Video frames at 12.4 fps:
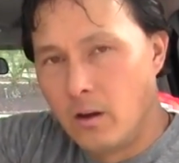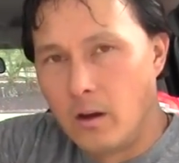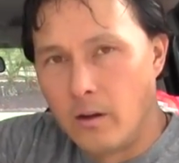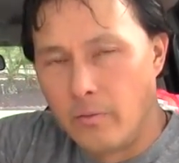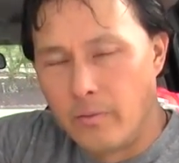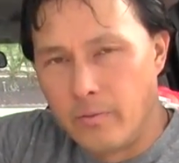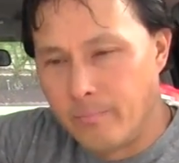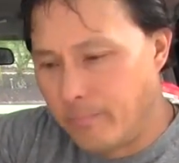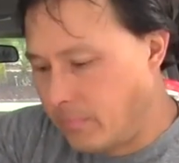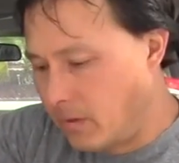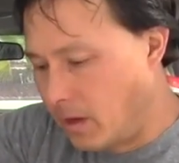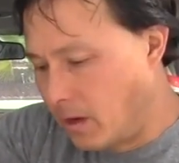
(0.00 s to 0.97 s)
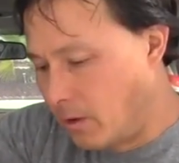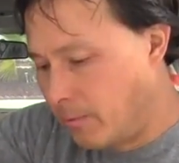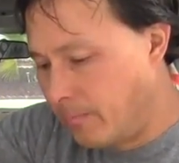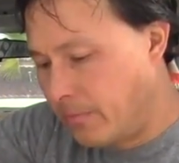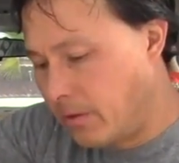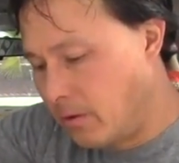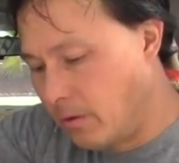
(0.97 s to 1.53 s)
Uh, you
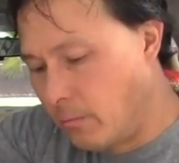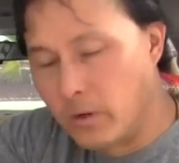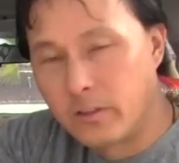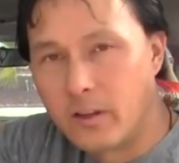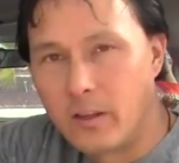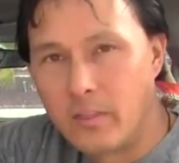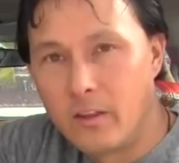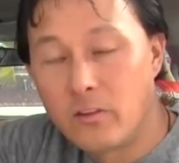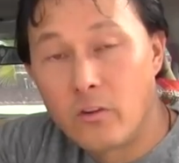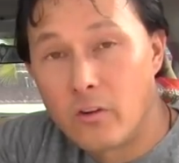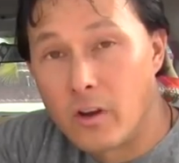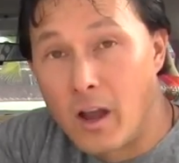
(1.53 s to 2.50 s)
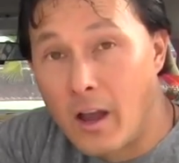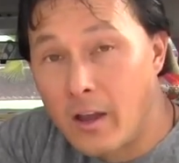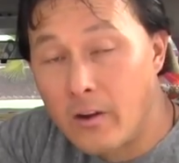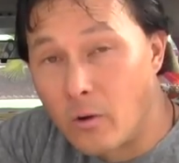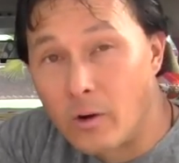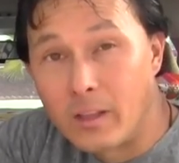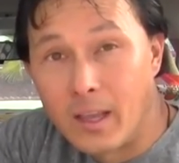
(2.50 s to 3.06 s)
know, and once again, these are
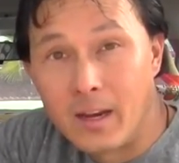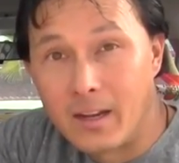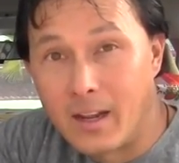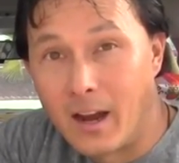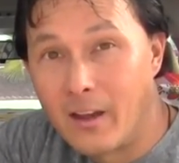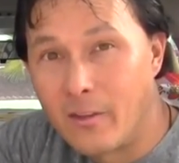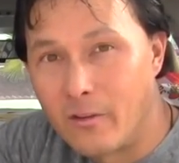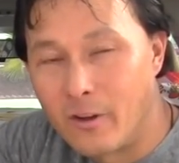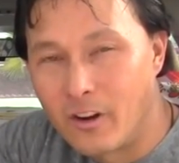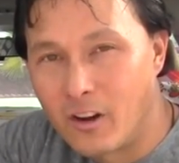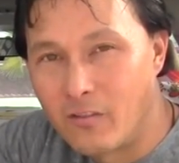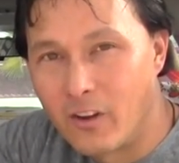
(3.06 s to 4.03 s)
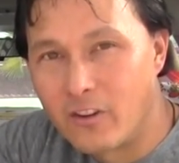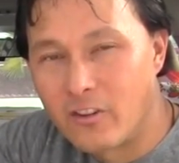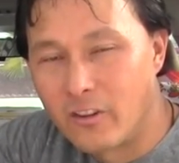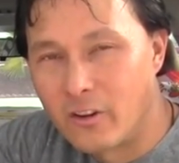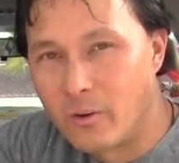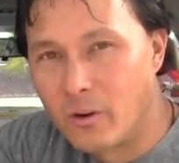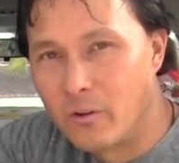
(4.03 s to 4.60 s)
not organic either. They're
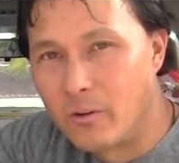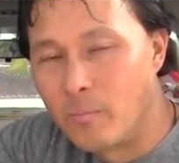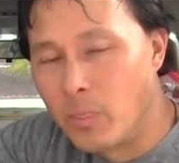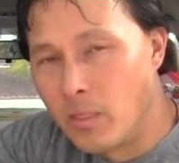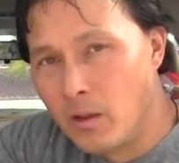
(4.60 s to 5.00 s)
conventionally grown.